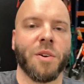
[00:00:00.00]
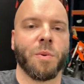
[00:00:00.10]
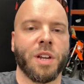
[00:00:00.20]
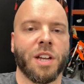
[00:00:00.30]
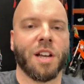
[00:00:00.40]

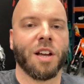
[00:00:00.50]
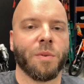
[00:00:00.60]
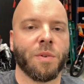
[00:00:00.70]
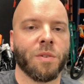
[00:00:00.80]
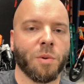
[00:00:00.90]

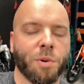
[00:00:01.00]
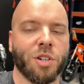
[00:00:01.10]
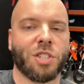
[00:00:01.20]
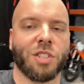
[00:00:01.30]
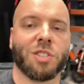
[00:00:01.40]
we're
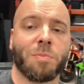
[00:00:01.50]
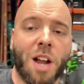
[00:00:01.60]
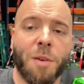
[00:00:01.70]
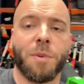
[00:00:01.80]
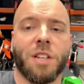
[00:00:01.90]
purchasing some
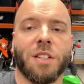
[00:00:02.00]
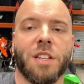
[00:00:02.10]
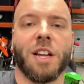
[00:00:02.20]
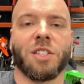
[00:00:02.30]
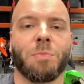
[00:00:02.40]
property, the
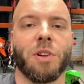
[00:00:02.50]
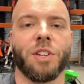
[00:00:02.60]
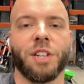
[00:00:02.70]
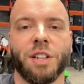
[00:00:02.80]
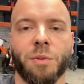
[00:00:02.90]
next building,